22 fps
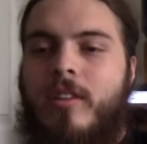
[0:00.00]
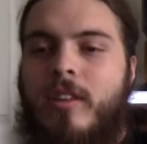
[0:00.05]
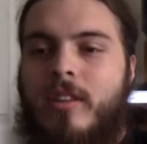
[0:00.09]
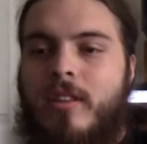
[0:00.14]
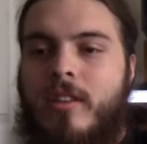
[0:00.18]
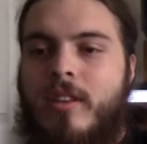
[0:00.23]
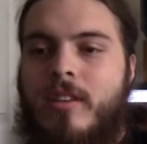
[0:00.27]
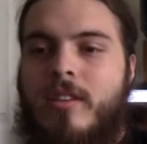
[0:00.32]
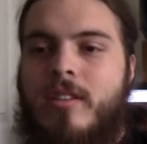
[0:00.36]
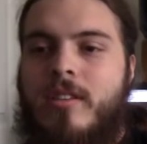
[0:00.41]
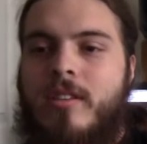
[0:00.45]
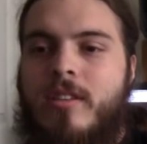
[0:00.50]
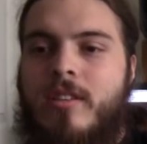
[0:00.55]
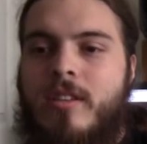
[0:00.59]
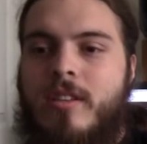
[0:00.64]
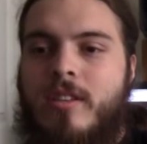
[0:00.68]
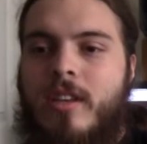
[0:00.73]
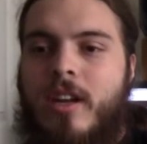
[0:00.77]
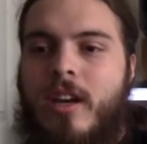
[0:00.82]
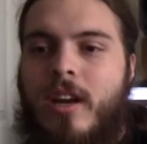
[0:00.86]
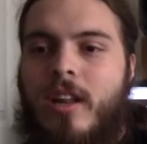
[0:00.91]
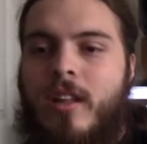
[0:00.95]
like this
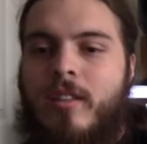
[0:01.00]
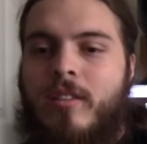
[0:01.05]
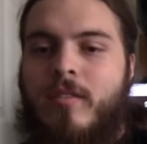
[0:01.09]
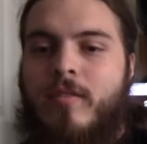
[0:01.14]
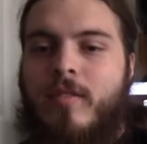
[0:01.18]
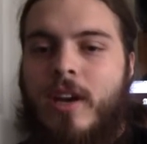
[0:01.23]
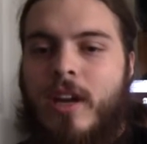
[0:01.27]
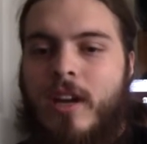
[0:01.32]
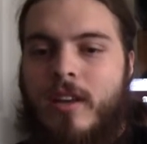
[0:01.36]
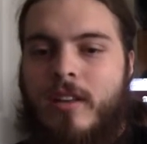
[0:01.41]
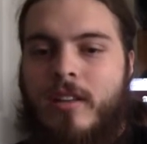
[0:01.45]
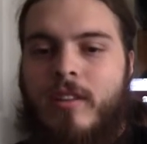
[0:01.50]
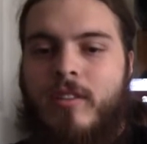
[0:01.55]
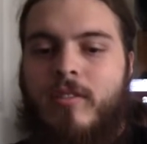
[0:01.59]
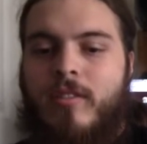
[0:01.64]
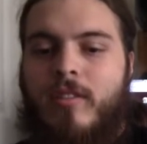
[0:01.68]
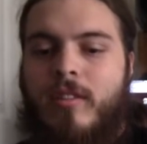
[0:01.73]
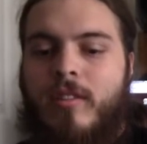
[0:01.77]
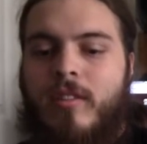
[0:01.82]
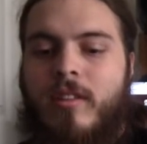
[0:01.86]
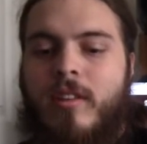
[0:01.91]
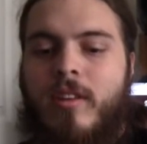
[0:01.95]
is getting the
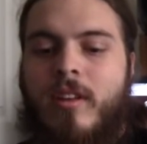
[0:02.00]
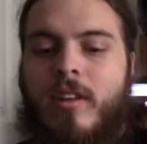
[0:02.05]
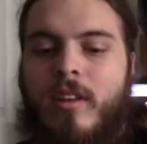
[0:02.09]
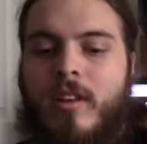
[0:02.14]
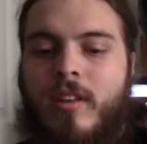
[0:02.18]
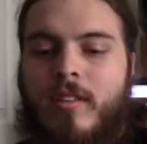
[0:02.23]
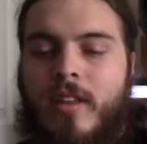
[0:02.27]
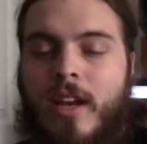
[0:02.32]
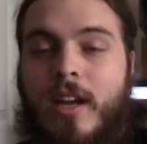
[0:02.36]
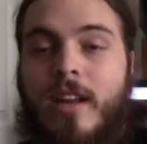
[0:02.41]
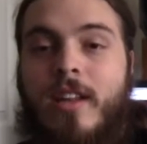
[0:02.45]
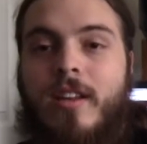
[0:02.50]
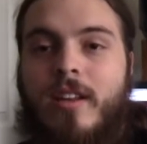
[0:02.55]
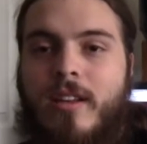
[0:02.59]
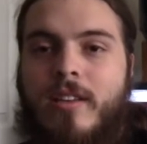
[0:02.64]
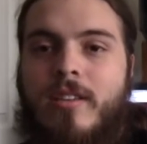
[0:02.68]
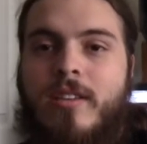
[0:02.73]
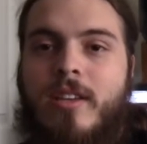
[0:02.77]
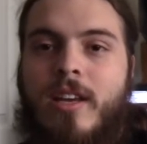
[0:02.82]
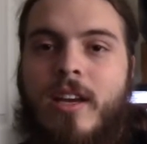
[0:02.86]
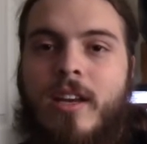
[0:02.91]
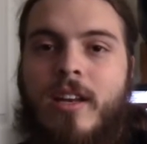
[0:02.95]
recognition that it
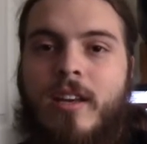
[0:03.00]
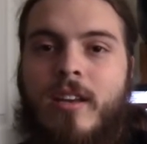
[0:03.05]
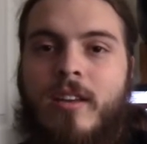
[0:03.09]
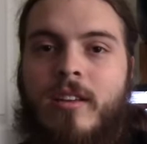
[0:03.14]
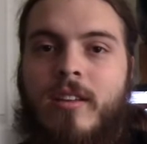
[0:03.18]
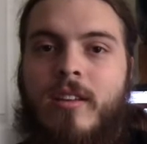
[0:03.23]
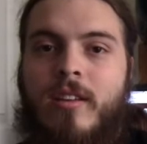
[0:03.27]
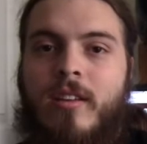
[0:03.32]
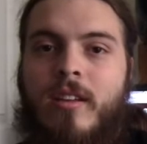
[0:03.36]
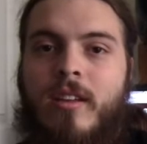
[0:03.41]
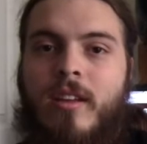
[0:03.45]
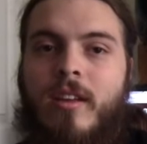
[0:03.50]
is getting.